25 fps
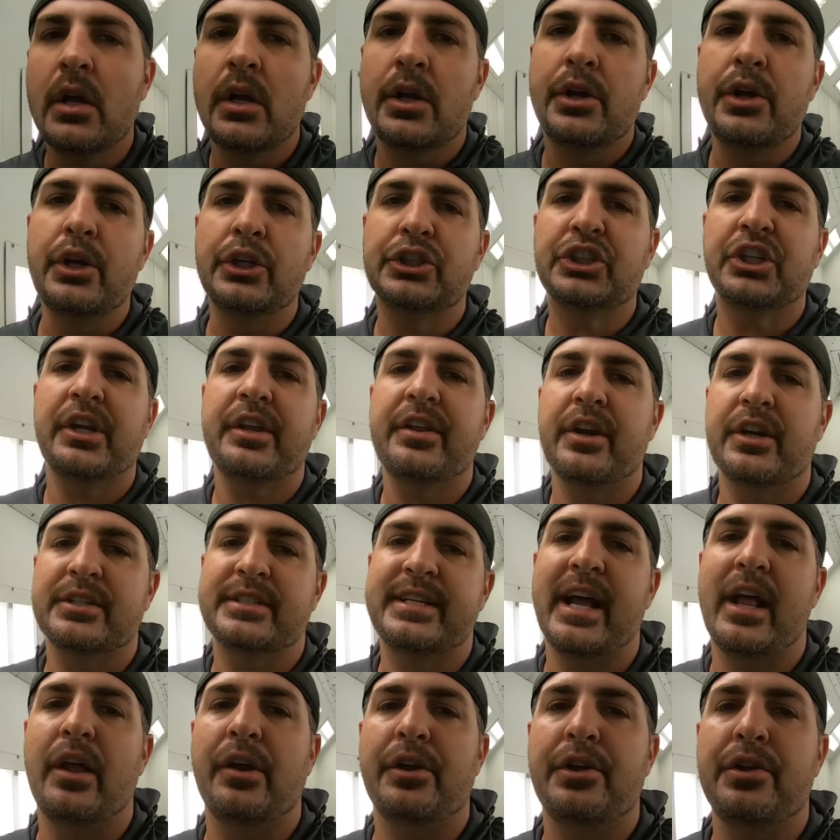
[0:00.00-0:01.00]
Usually they're
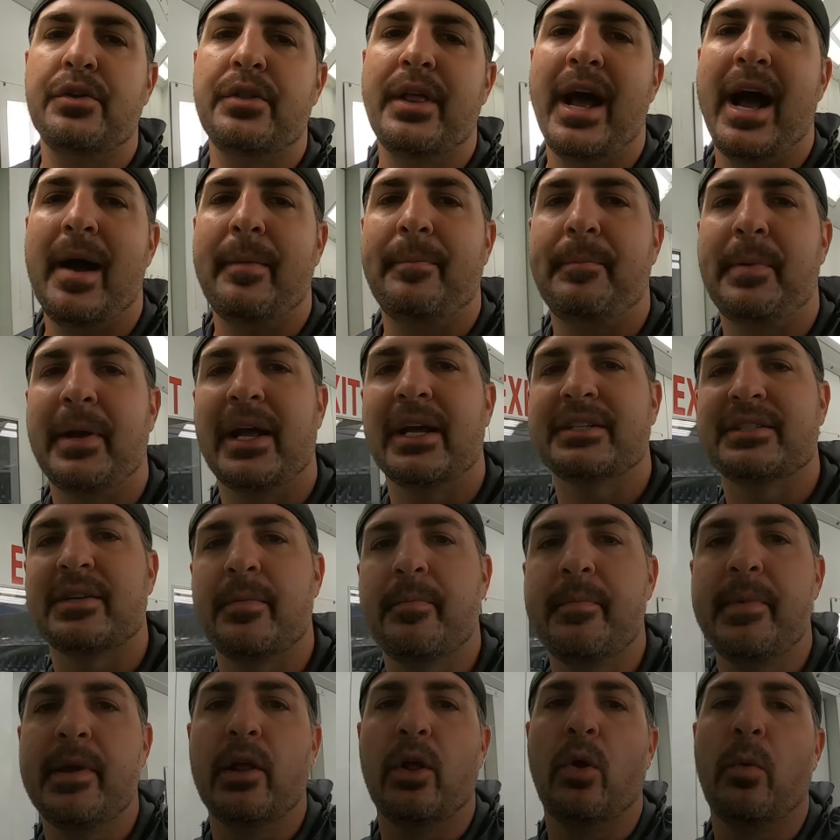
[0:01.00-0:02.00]
telling you that because of
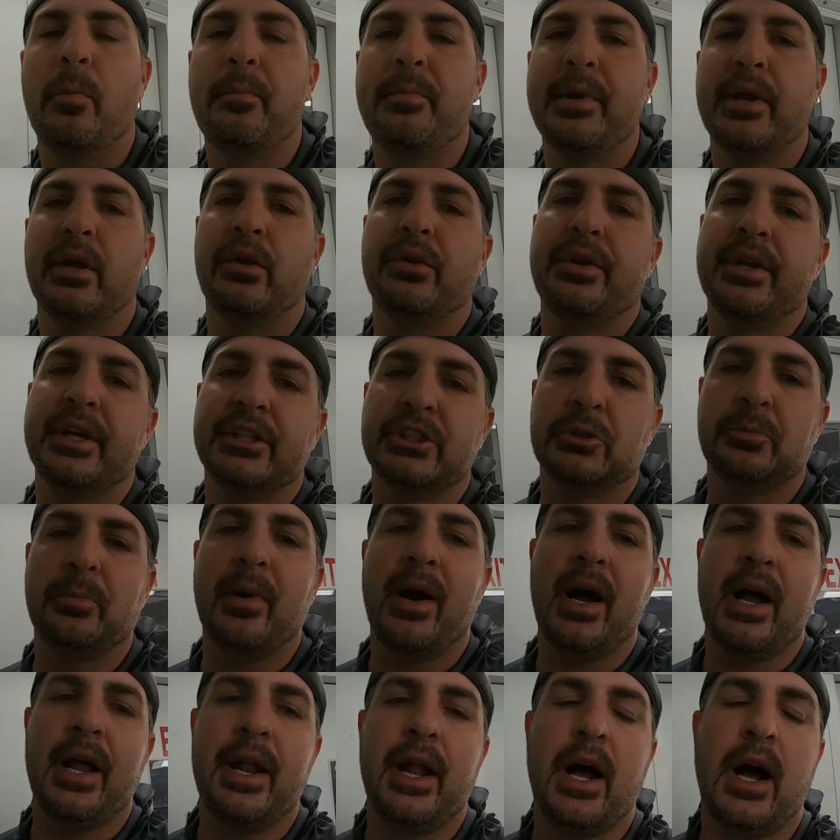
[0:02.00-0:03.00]
mill buildage,
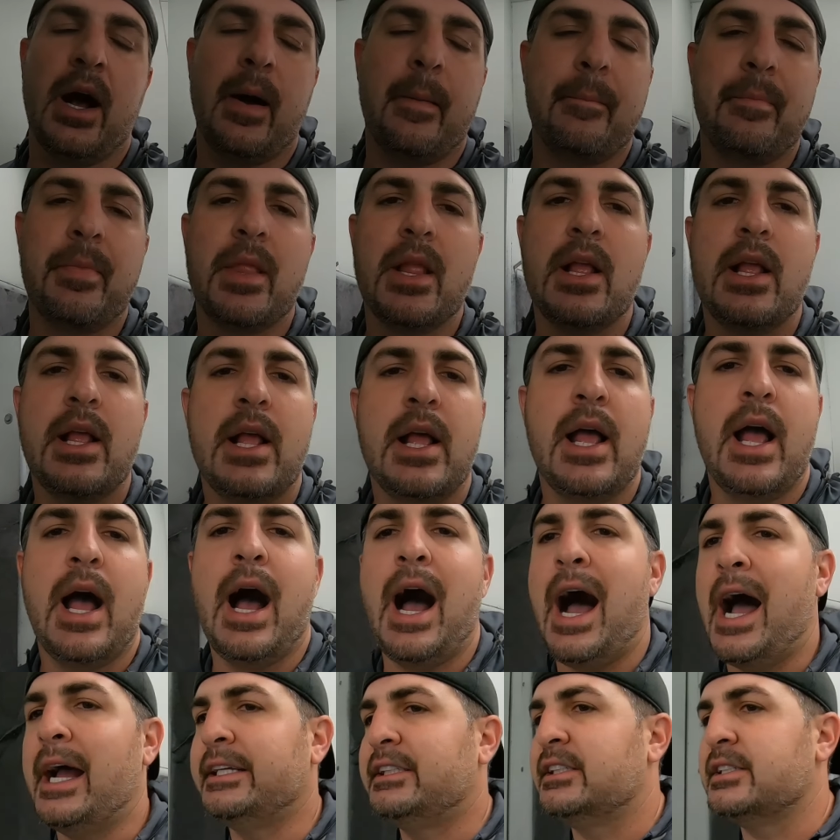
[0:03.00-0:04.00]
but
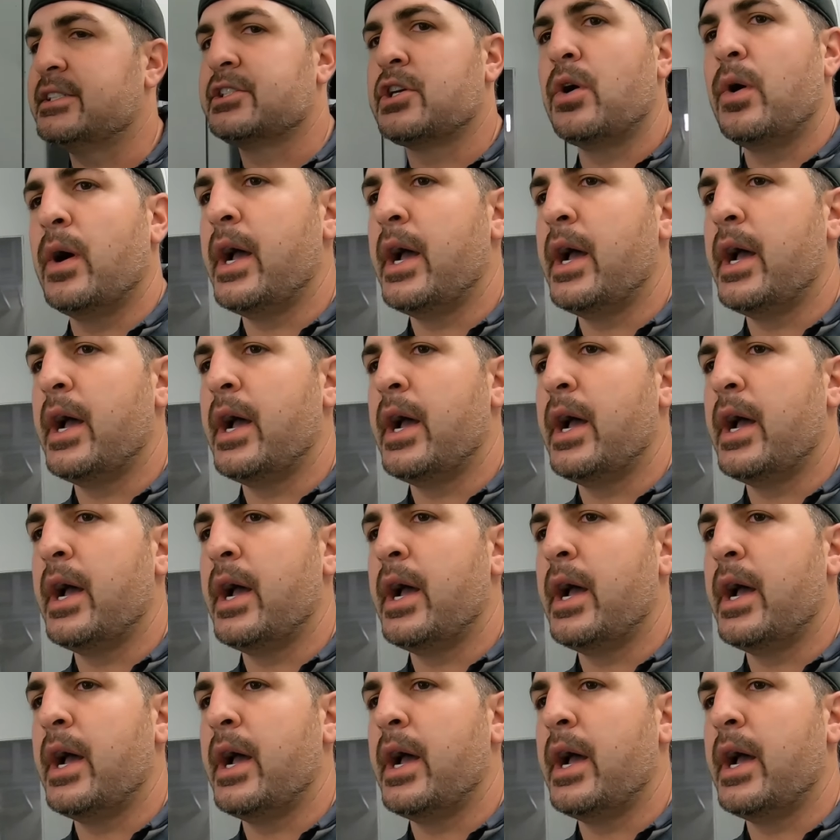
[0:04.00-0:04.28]
I just go